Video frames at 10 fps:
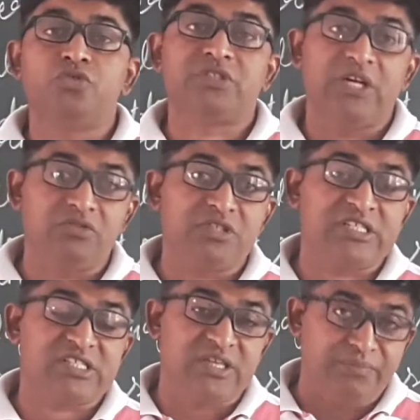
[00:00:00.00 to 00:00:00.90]
serve
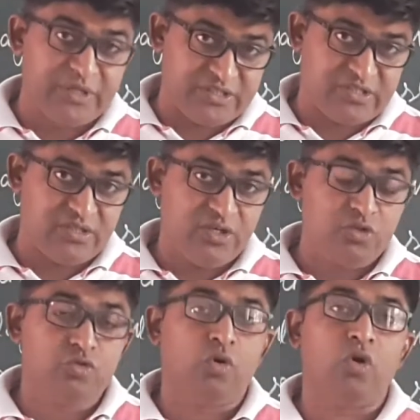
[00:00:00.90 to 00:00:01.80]
the summons
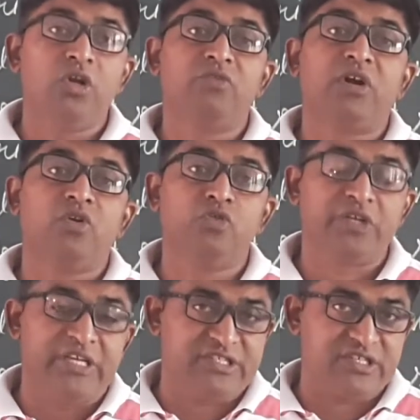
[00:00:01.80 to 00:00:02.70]
to Oliver
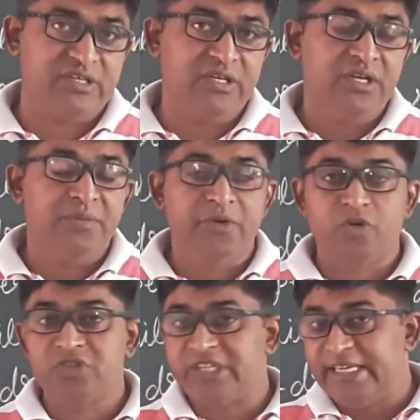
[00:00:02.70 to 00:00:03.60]
Lutkins
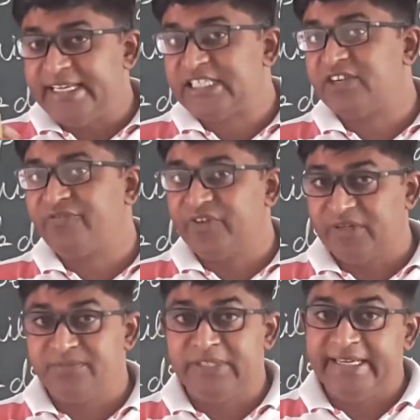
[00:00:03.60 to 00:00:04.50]
because his
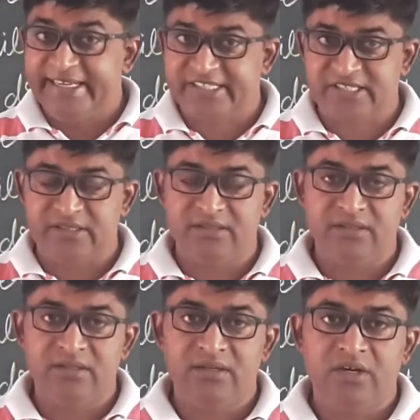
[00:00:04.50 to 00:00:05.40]
firm needs
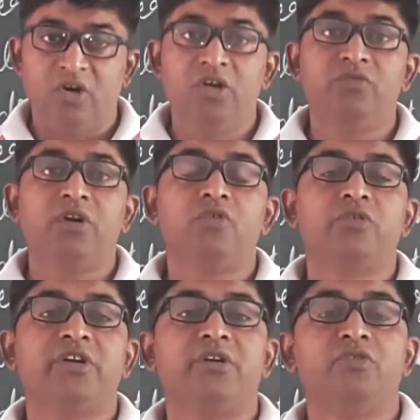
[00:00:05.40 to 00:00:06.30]
Oliver
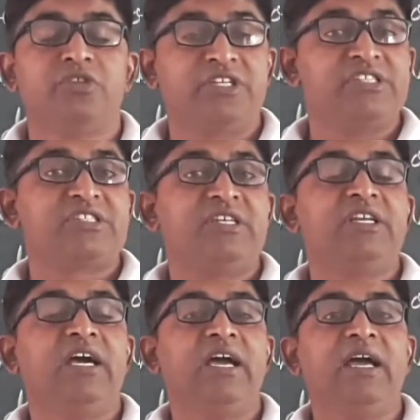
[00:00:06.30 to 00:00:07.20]
Lutkins
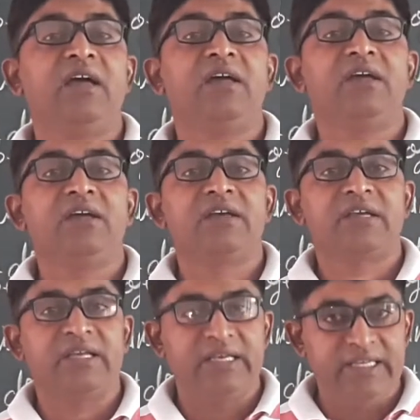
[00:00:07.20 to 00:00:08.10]
in
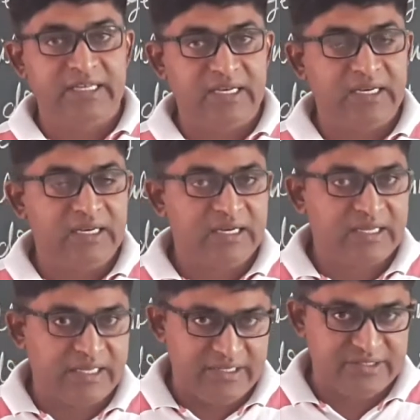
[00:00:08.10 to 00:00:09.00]
a legal
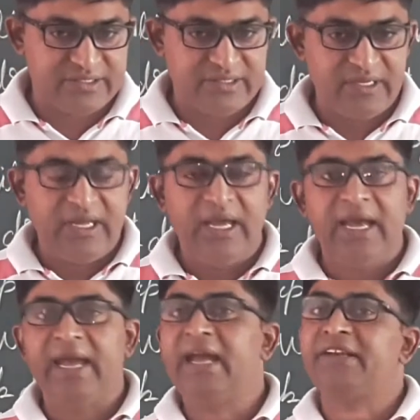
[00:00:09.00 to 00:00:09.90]
case.
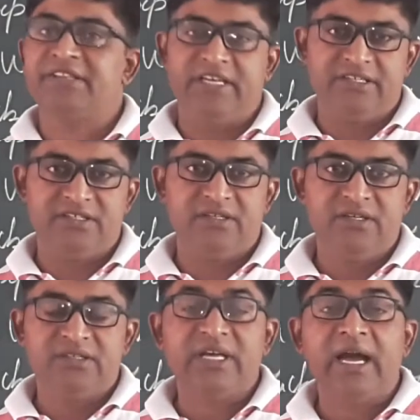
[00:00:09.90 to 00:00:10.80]
At
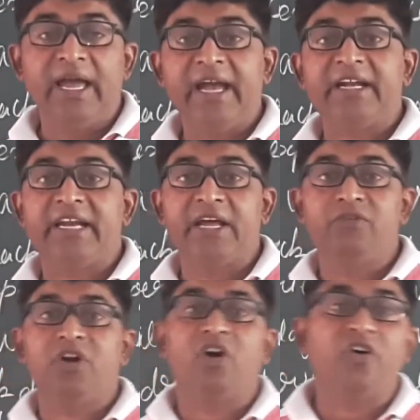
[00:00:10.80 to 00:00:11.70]
that, the hack
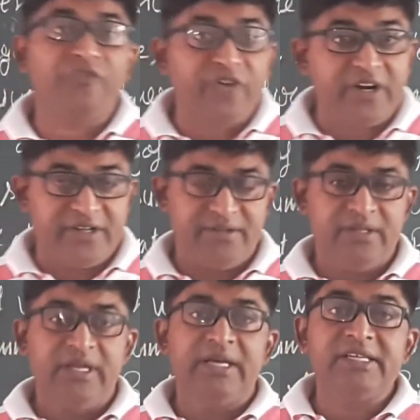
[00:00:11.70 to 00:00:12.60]
driver
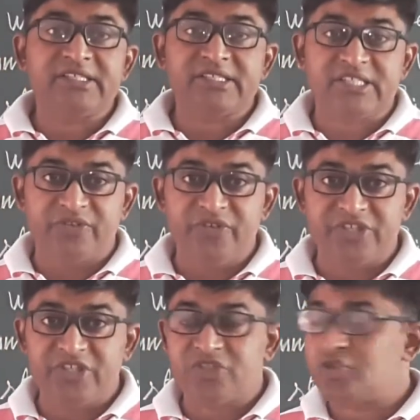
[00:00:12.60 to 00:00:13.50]
offered his
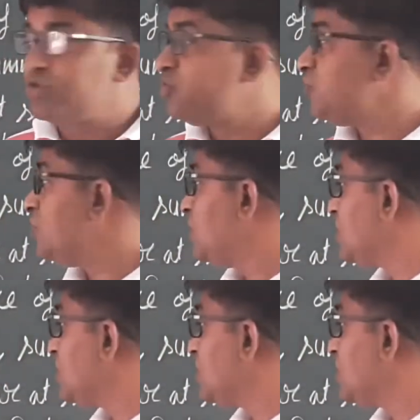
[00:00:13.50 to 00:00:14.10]
services to